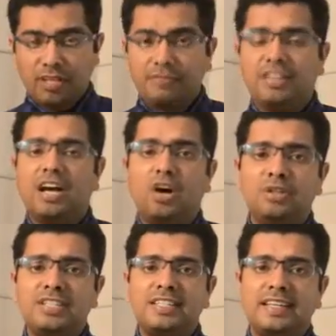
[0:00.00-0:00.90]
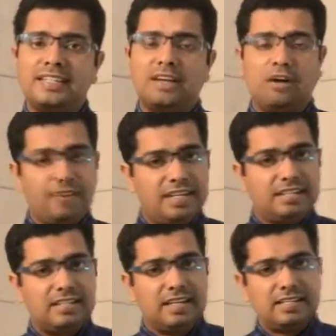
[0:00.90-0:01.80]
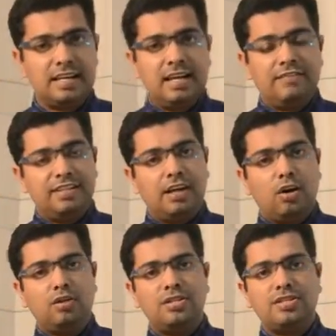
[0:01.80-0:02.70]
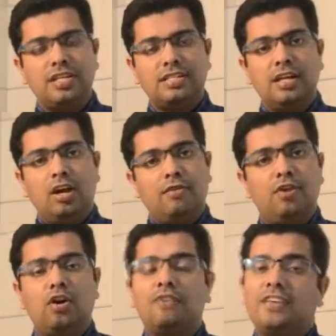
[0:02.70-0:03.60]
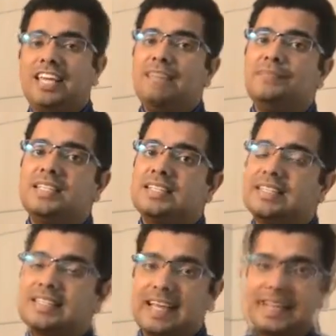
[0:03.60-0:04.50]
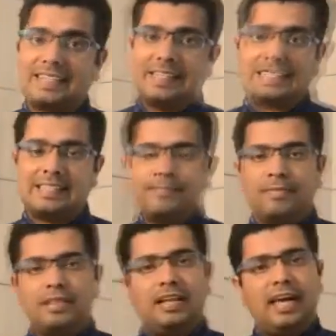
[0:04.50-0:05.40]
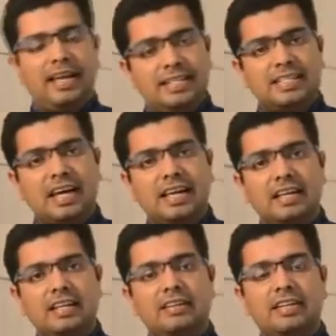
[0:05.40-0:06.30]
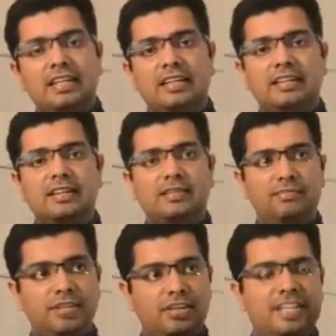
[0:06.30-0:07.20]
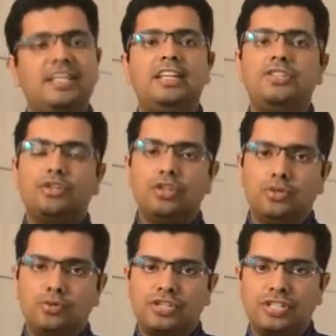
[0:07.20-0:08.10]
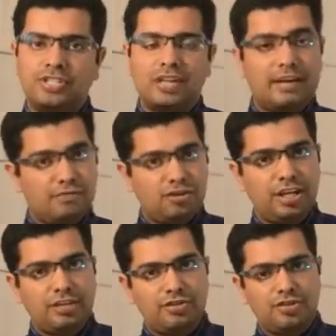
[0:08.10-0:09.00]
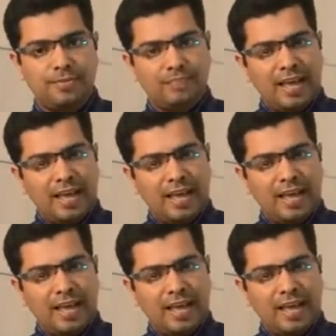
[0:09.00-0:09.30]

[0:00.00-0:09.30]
With the onset of internet, with the onset of a lot of e-business tactics, the entire the retailing solutions have changed.